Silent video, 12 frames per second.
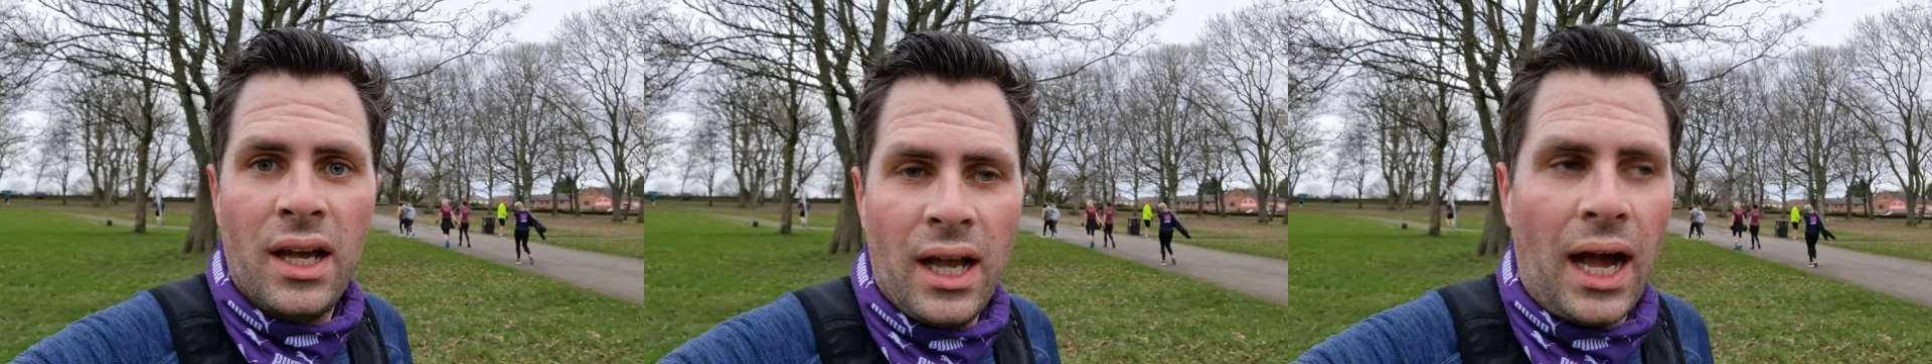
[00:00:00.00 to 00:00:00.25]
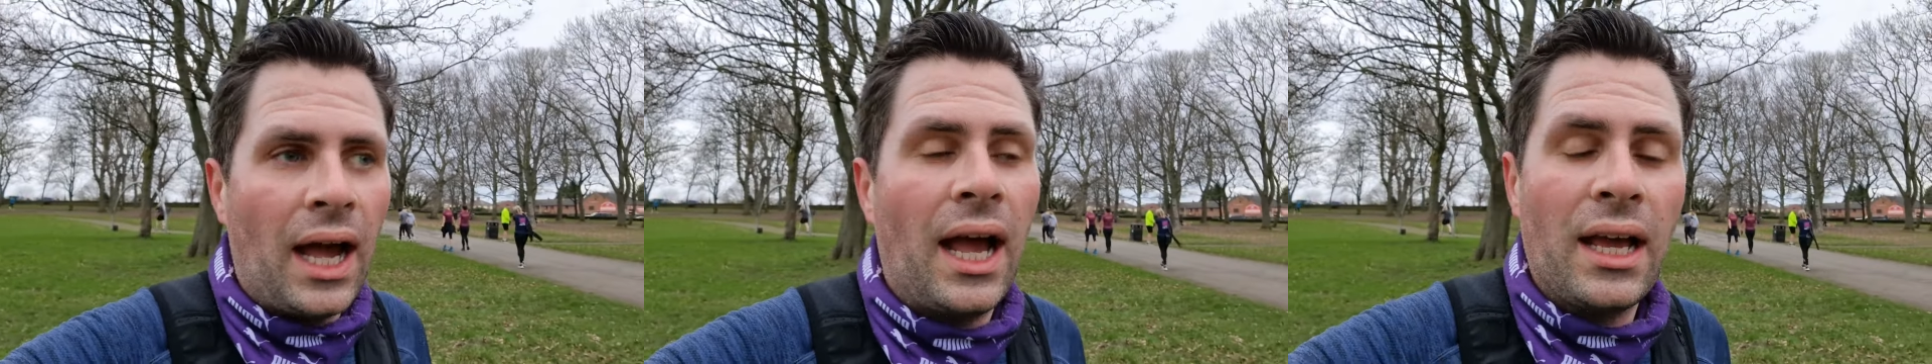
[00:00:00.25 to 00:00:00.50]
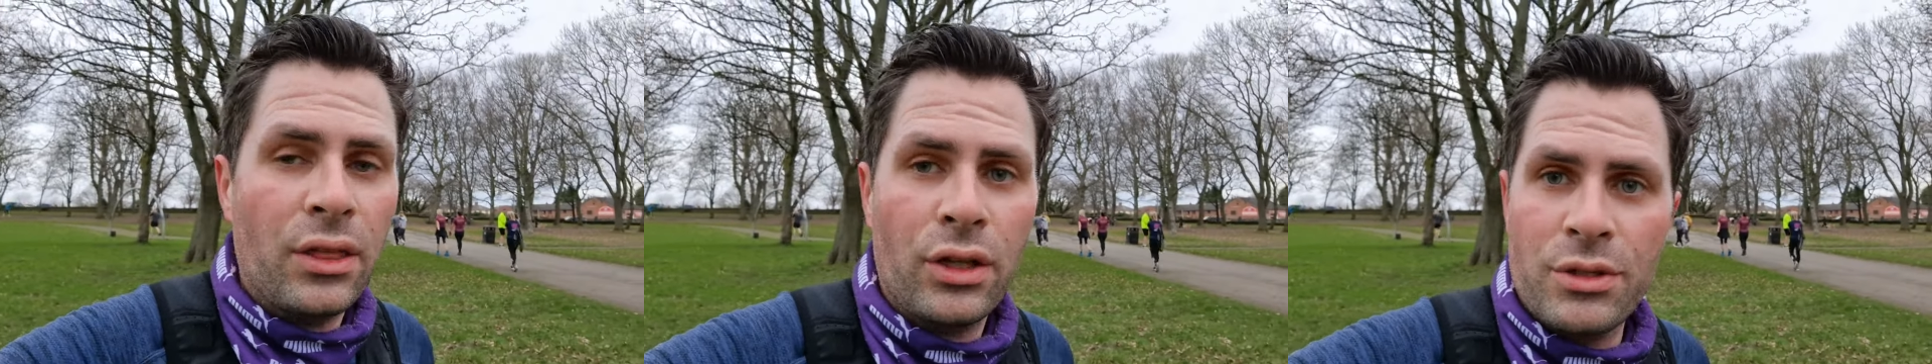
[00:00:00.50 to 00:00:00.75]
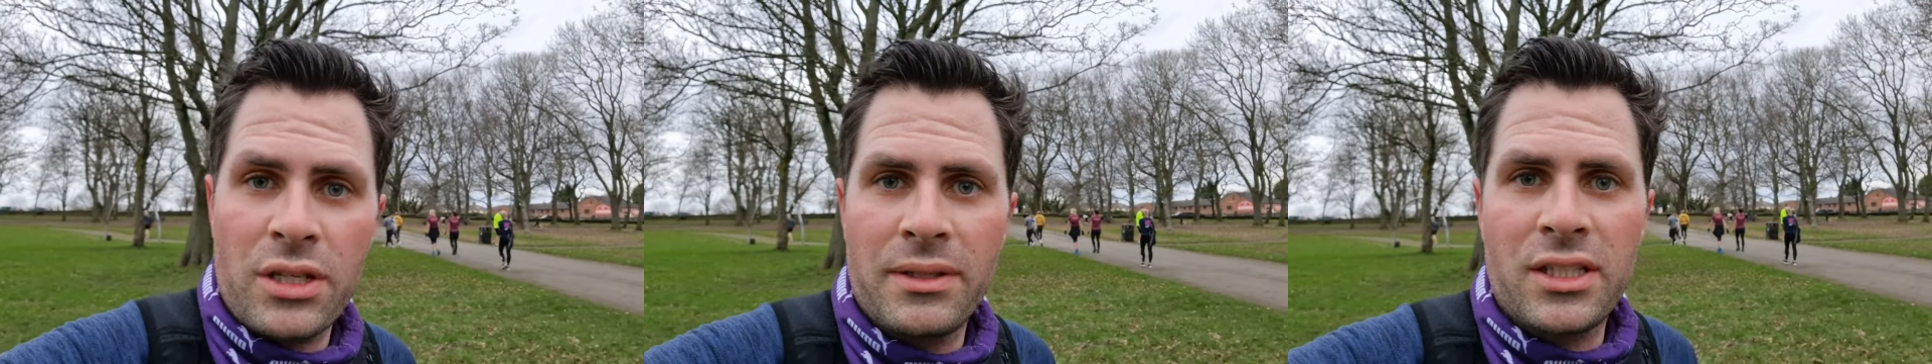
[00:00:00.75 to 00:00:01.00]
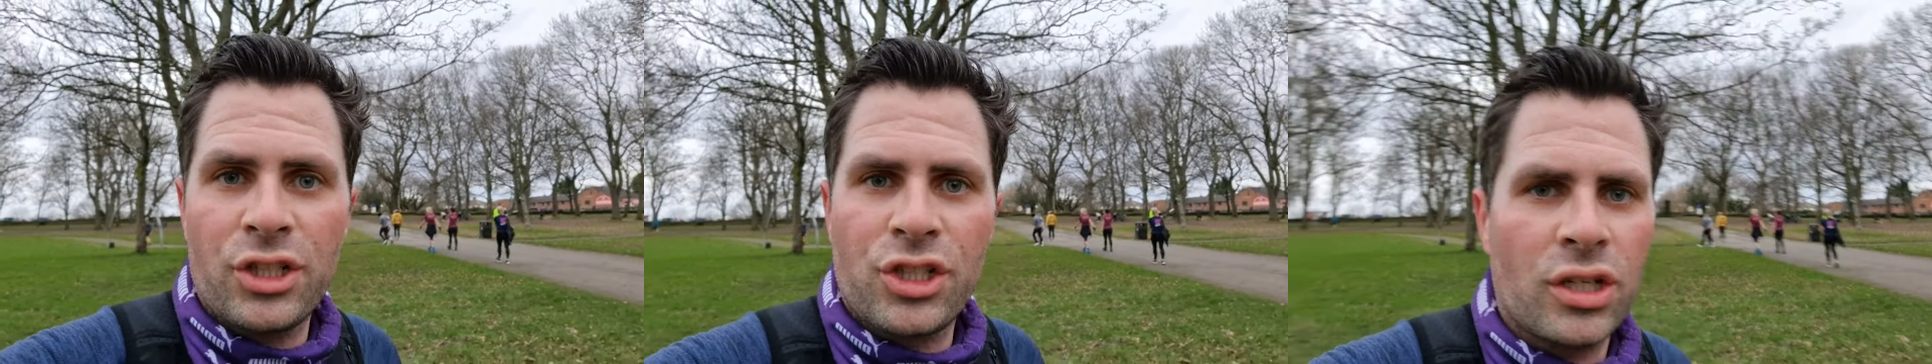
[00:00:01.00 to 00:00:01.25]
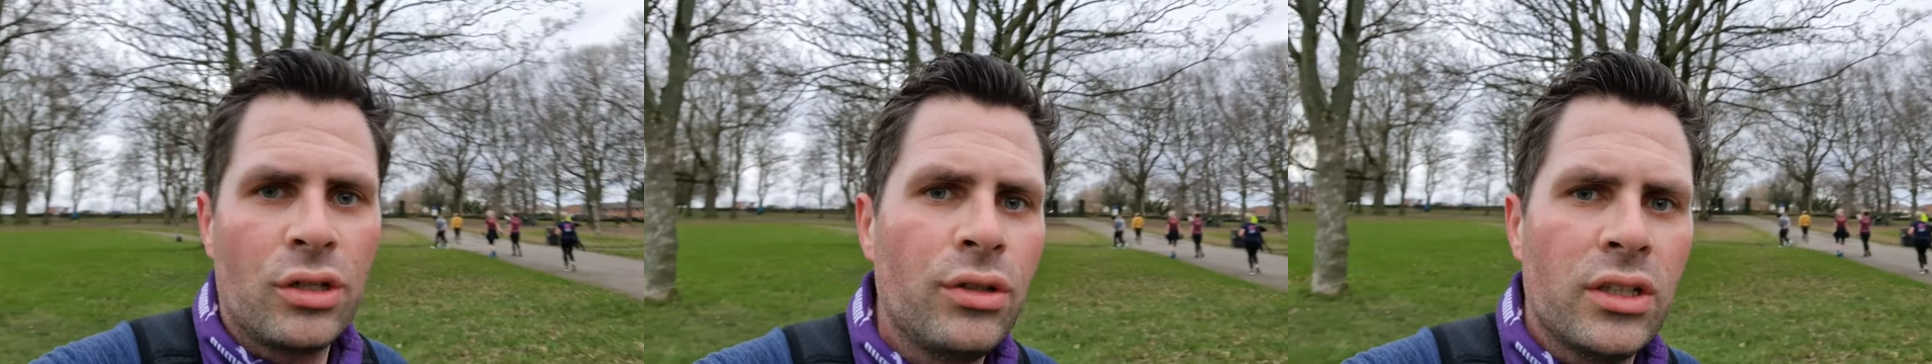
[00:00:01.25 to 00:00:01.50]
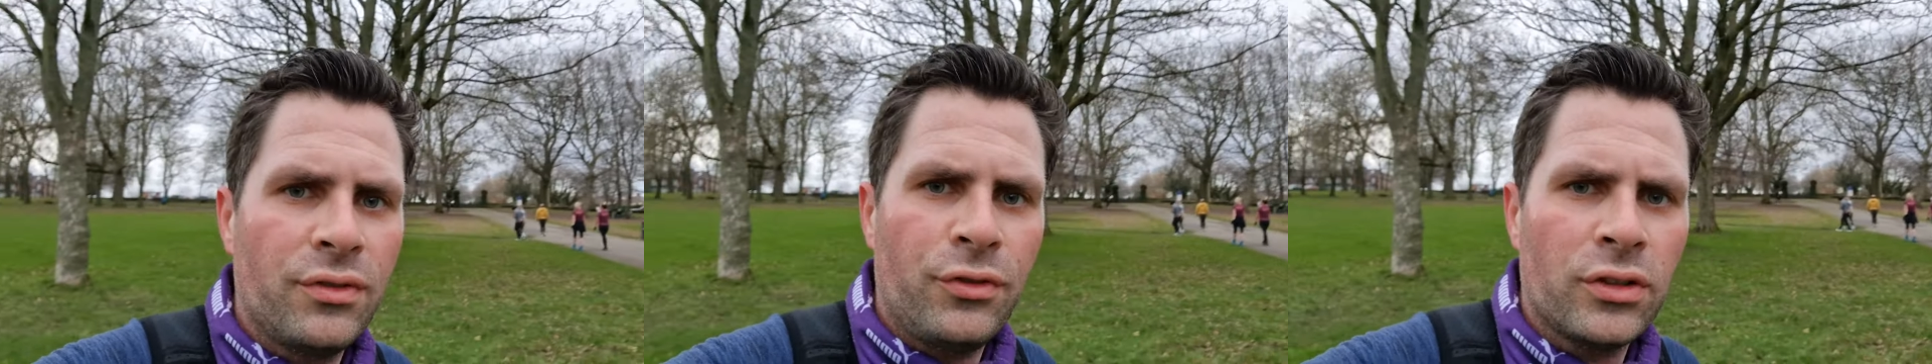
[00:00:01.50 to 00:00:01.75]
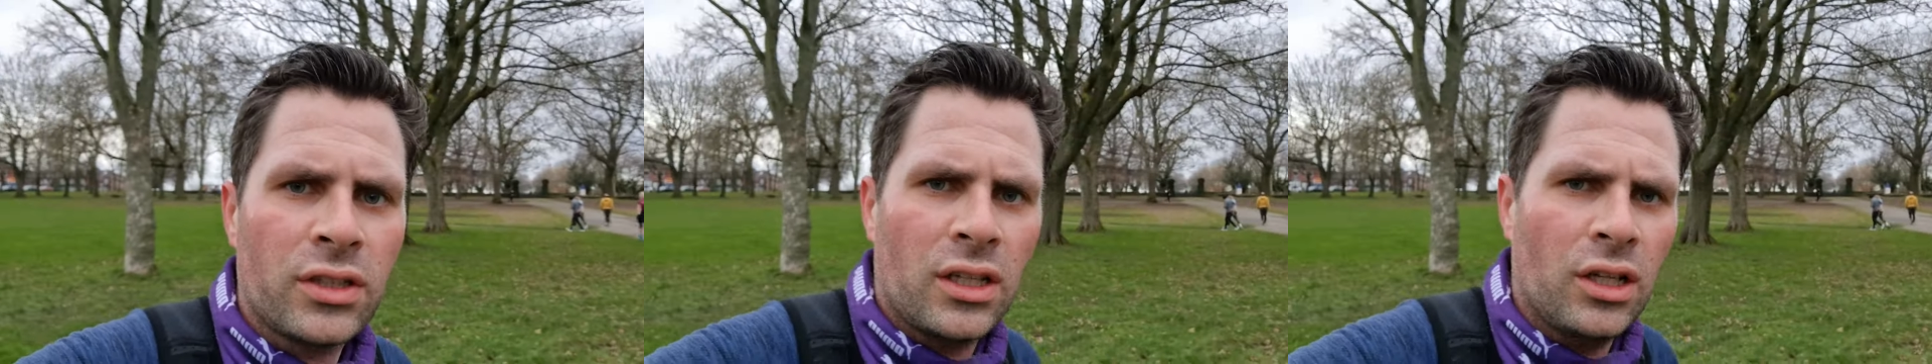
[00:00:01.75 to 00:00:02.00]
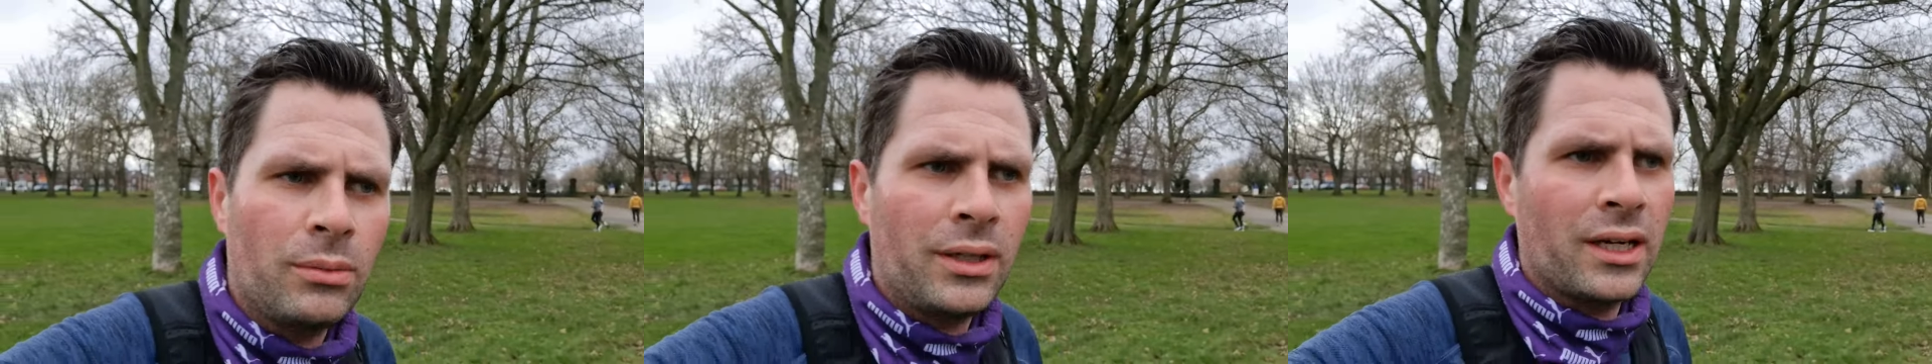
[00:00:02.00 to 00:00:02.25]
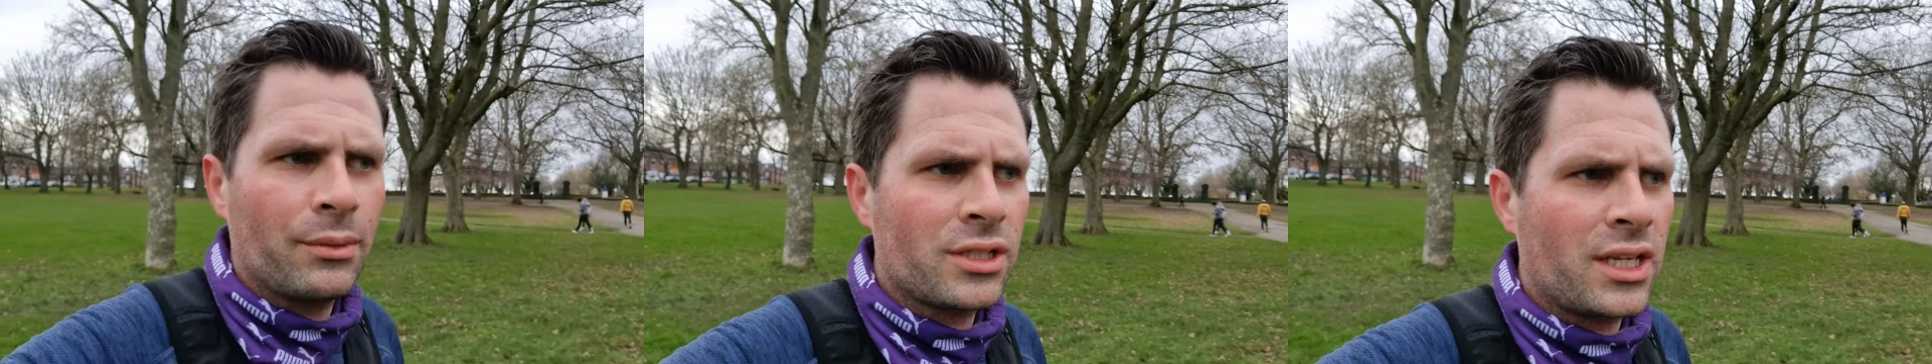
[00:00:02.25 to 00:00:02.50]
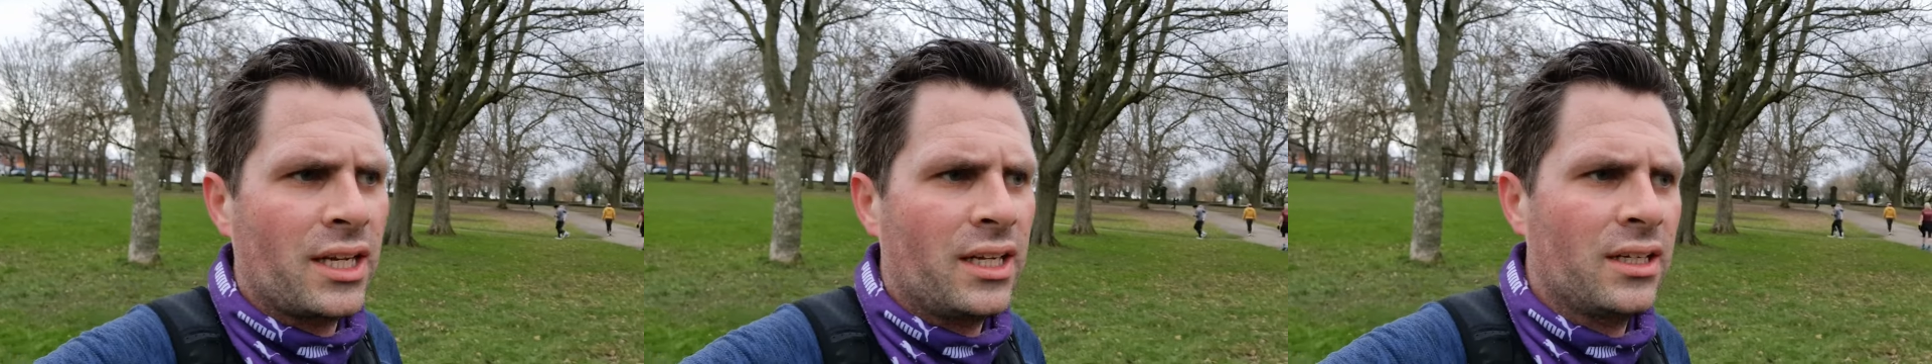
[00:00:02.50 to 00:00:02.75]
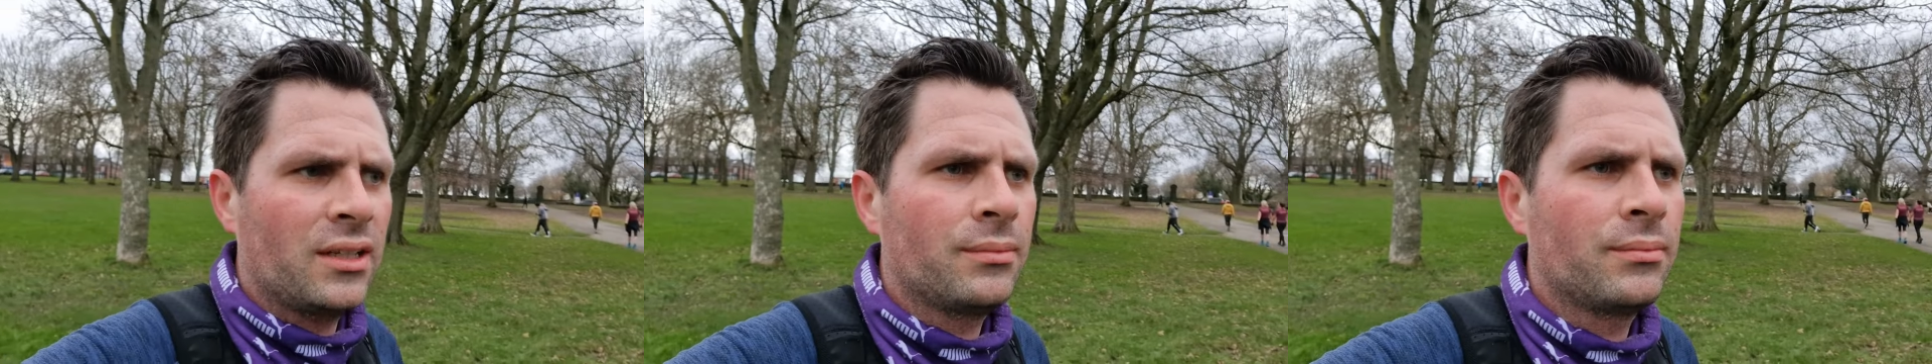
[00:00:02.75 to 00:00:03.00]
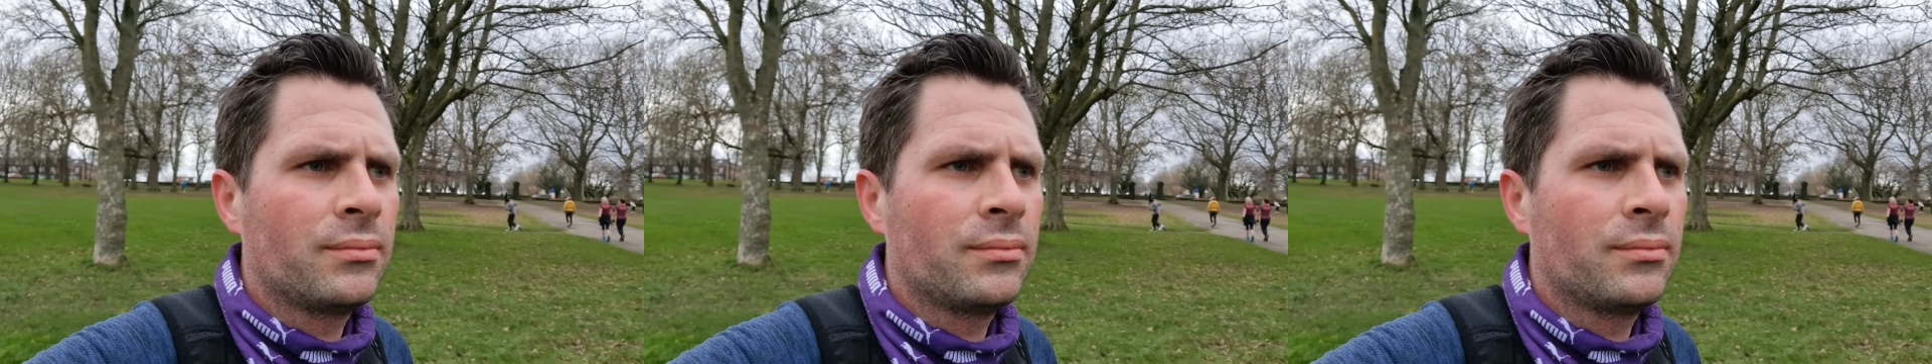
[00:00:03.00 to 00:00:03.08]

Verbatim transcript: I, I thought it was going to be touch and go. At the fourth kilometre, I was kind of,